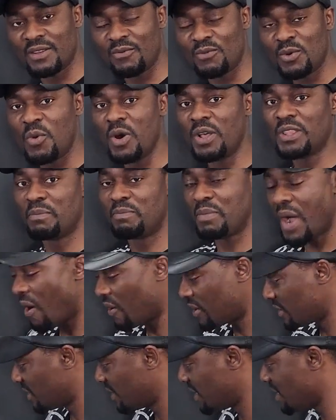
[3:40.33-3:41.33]
We want the
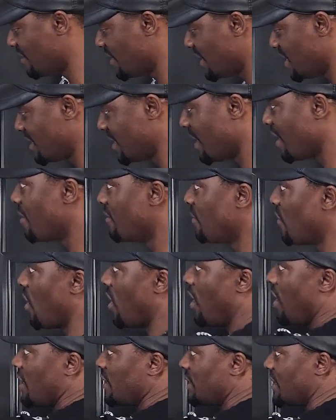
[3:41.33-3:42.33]
power series for
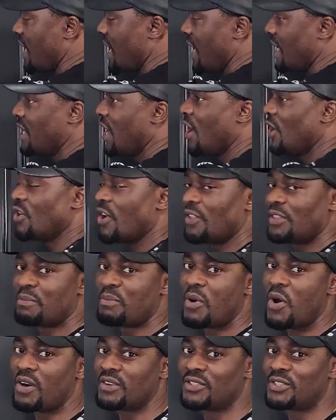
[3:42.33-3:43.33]
arctan, not the
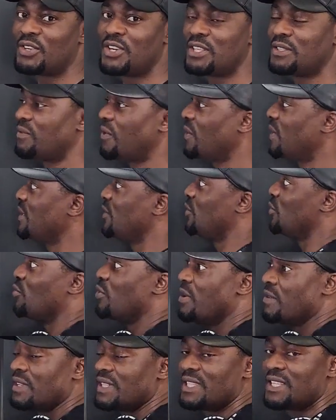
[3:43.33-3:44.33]
power series for the
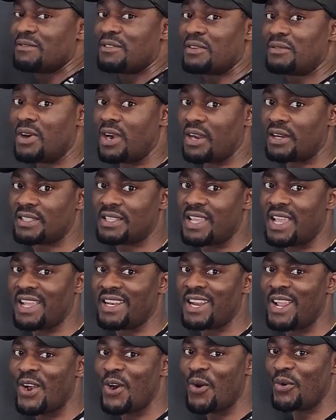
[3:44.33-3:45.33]
derivative of arctan.
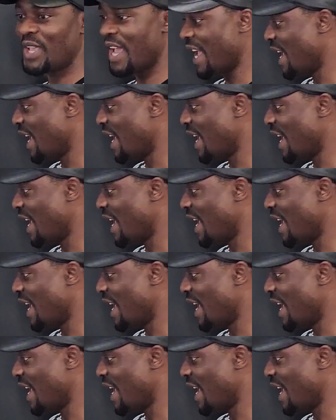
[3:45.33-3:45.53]
Okay,